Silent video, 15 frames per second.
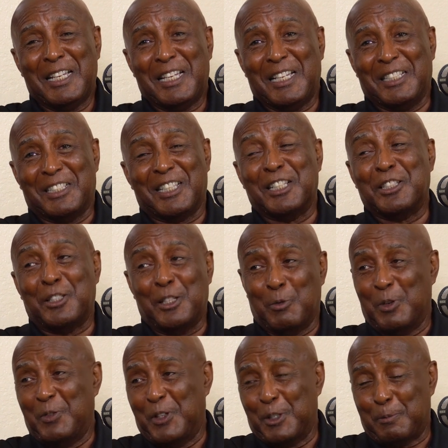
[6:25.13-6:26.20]
And since then
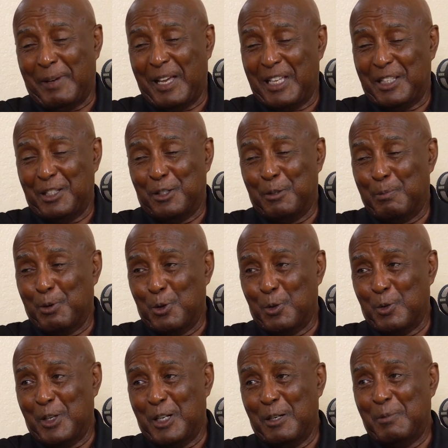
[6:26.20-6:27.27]
we've expanded the
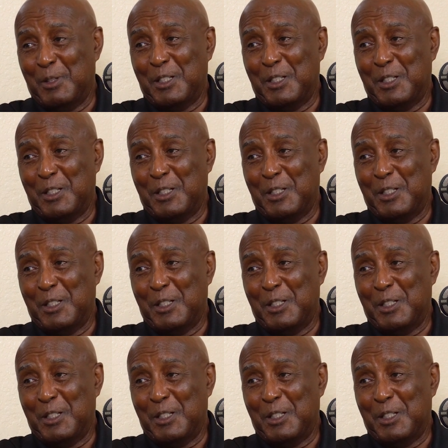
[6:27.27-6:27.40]
program.